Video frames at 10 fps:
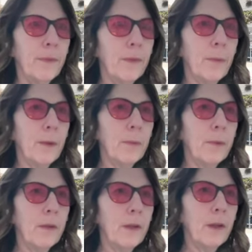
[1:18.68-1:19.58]
some in
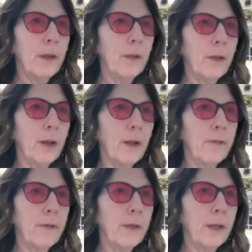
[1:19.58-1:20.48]
particular that I
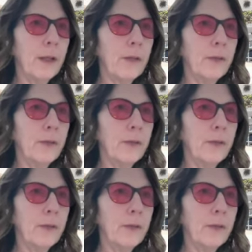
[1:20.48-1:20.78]
feel like I